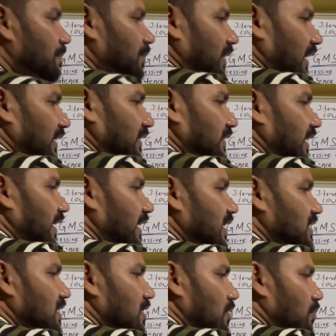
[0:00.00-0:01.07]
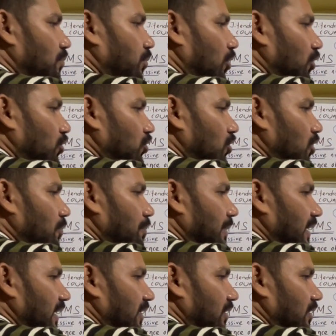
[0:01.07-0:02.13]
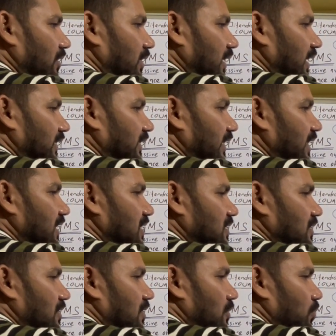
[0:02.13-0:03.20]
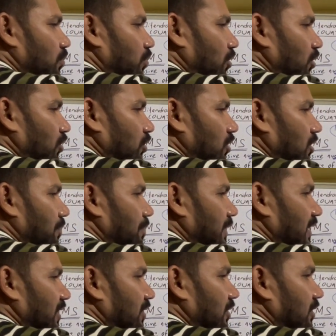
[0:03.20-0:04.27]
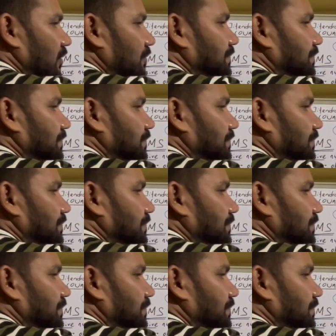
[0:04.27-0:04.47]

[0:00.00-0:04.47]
another is photoperiod. Another is photoperiod.